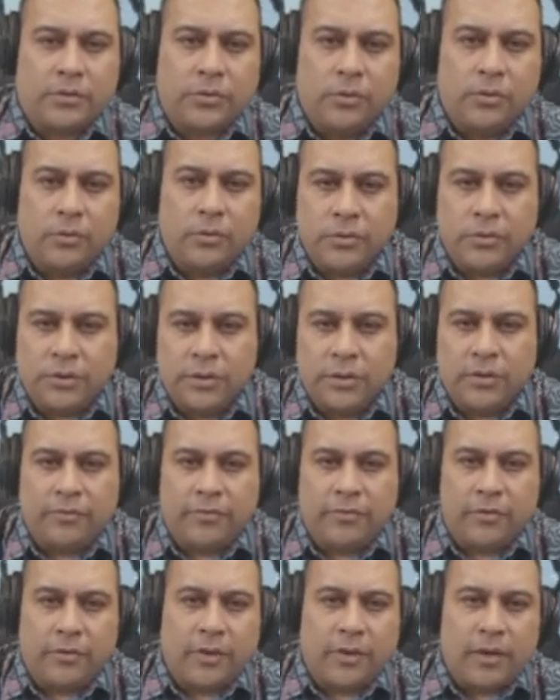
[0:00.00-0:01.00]
the
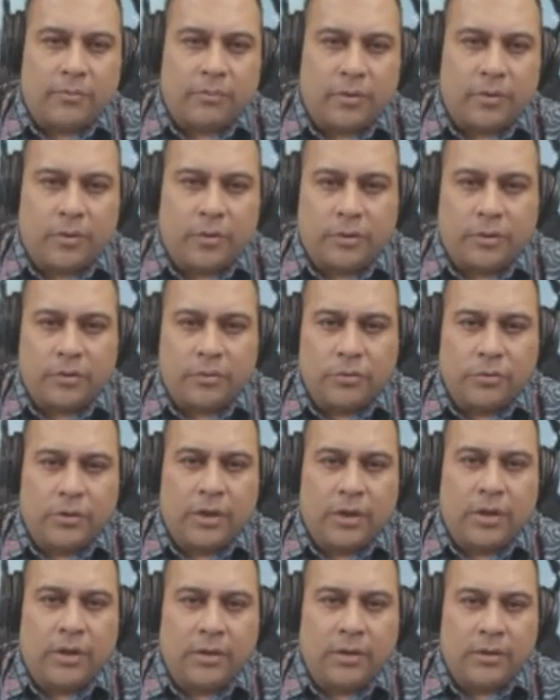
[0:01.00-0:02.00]
solution for them? Or do
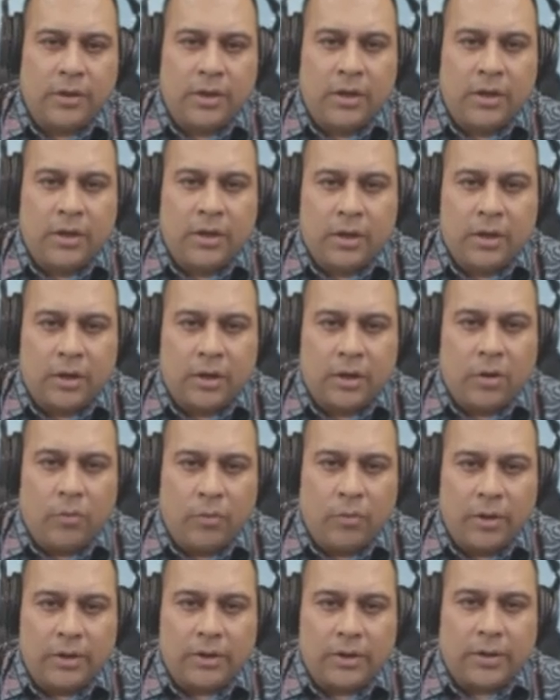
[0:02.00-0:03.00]
they
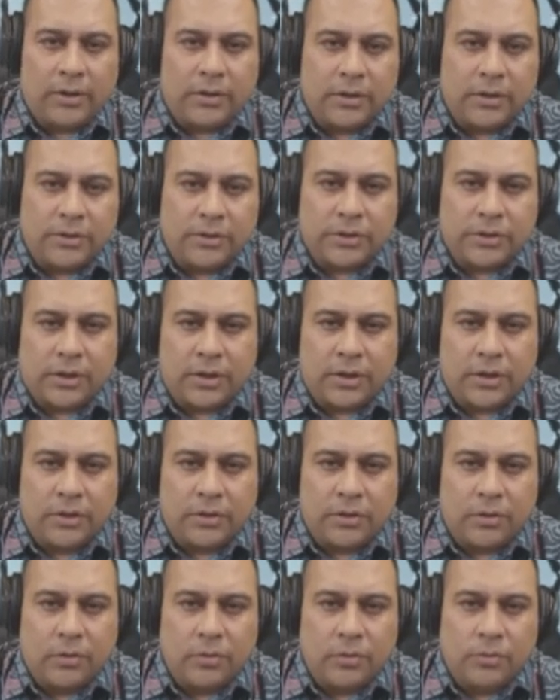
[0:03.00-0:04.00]
go and get their
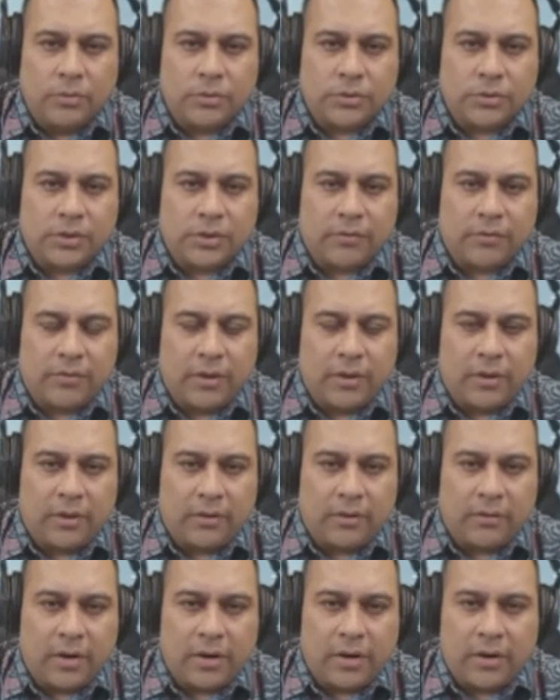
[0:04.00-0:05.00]
second dose? Have
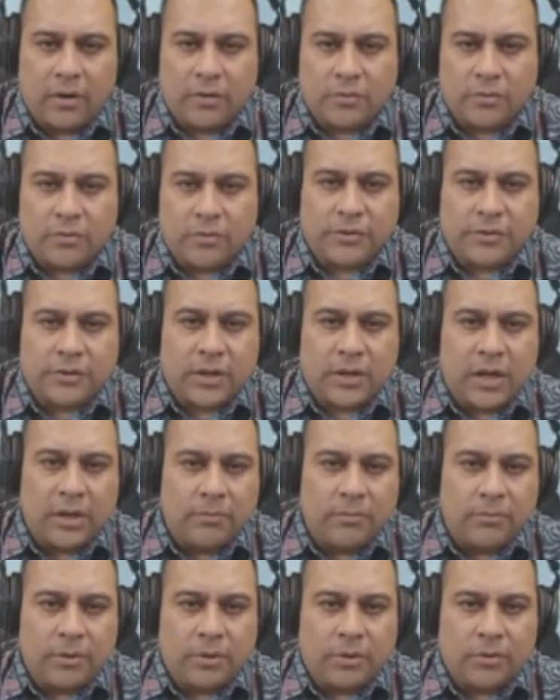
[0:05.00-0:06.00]
they run out of
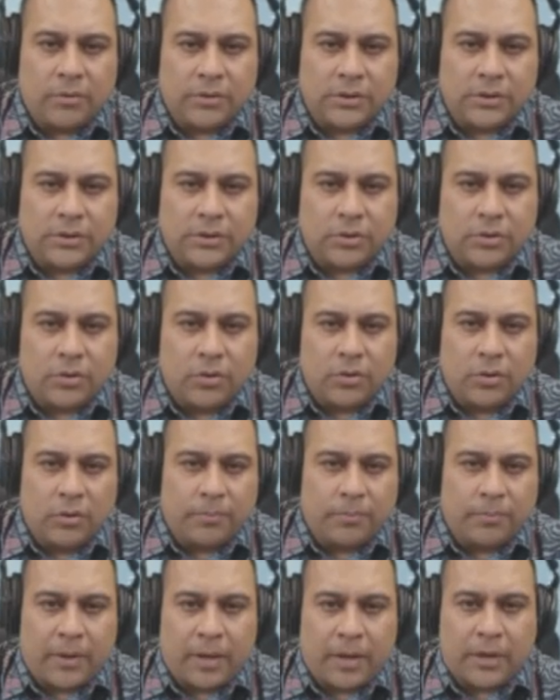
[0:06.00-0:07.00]
time because it's
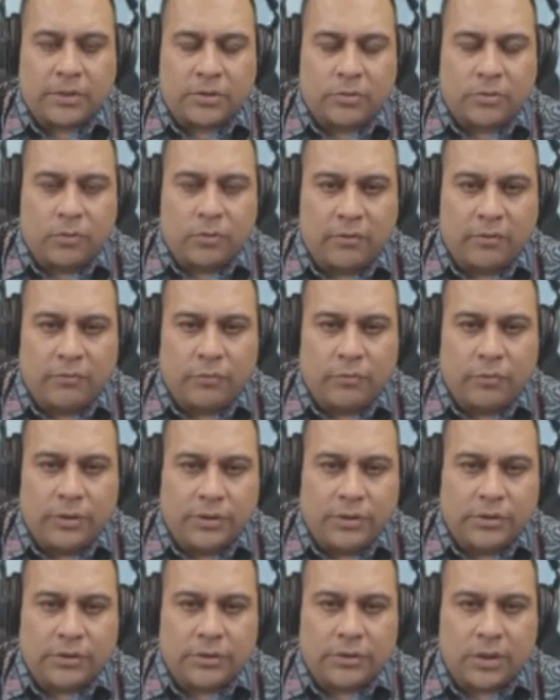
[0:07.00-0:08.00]
gone past 12
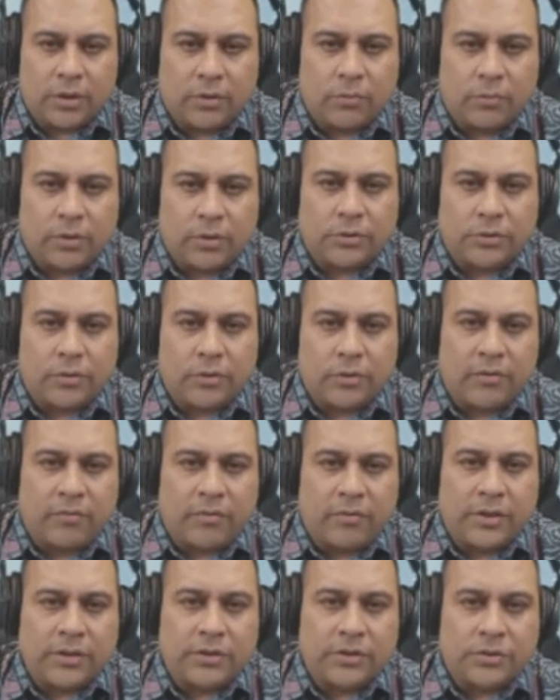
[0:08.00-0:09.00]
weeks? What's your
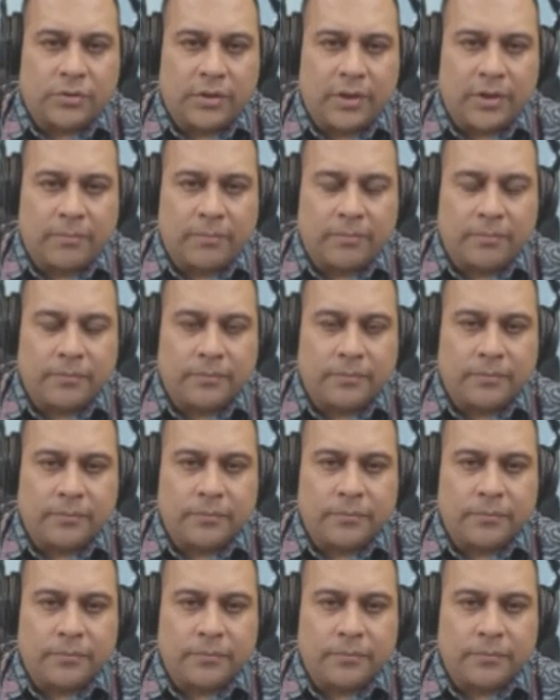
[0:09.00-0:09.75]
advice to them?